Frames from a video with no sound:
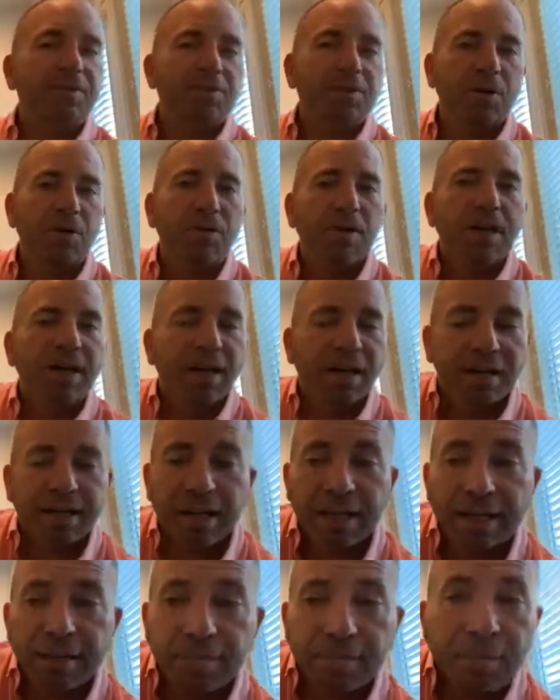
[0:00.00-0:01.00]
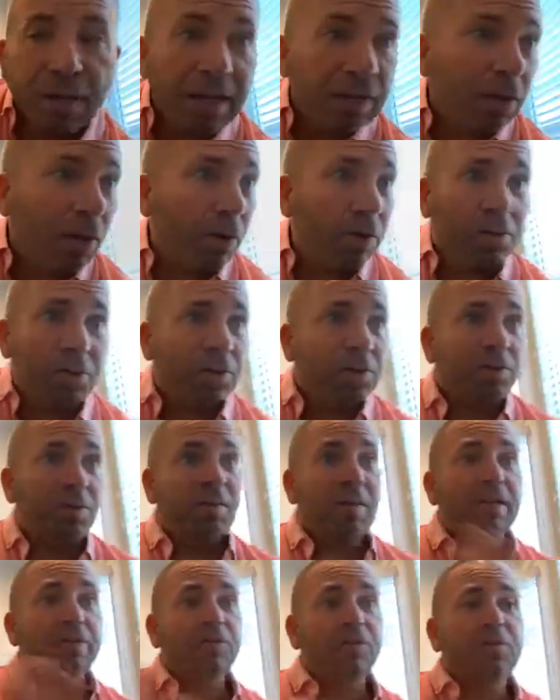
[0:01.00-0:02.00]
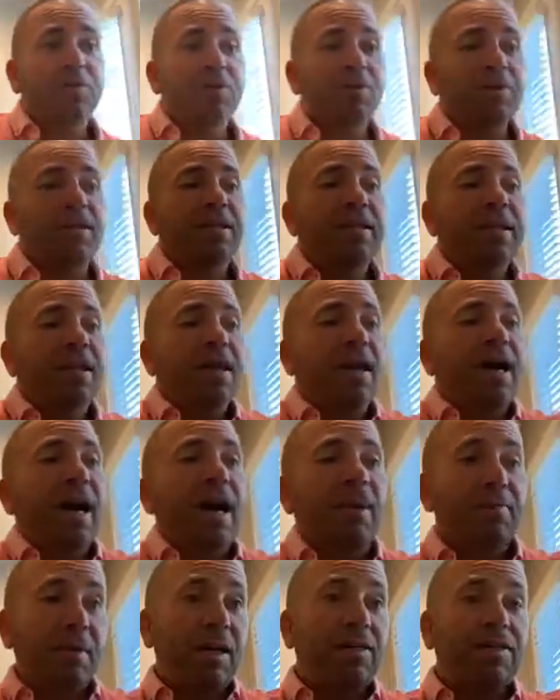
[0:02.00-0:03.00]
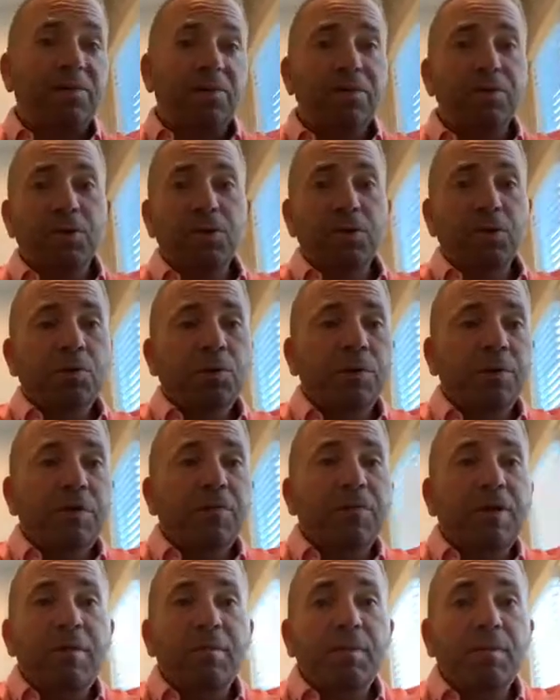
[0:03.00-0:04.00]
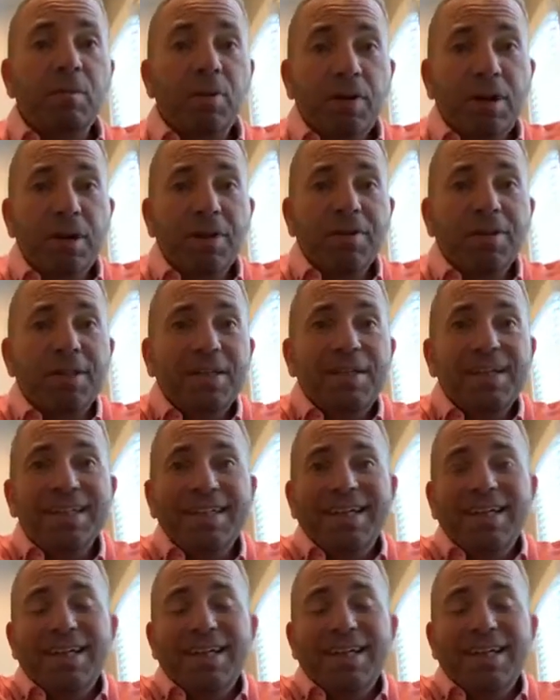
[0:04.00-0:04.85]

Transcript: So again, my goal is just to make sure that I make you and your family more healthy.